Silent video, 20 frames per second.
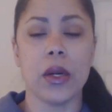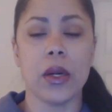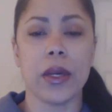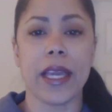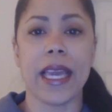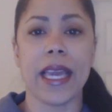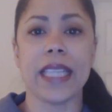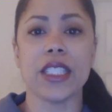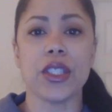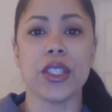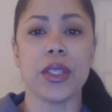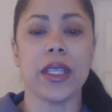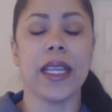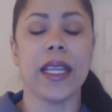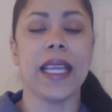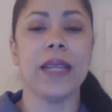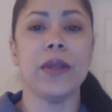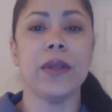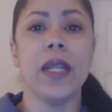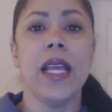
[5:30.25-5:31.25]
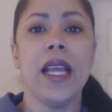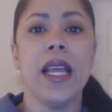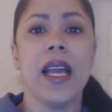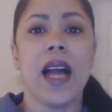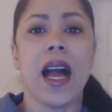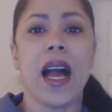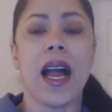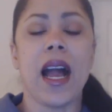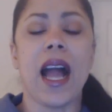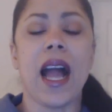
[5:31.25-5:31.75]
Okay, so the, and
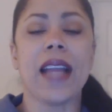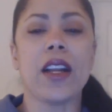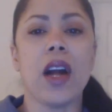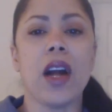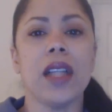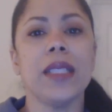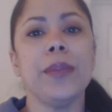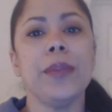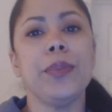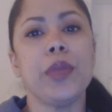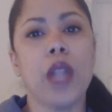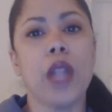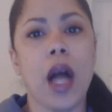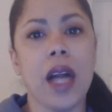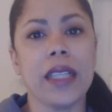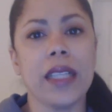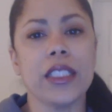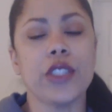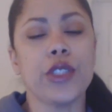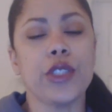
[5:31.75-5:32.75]
uh, I call it blog,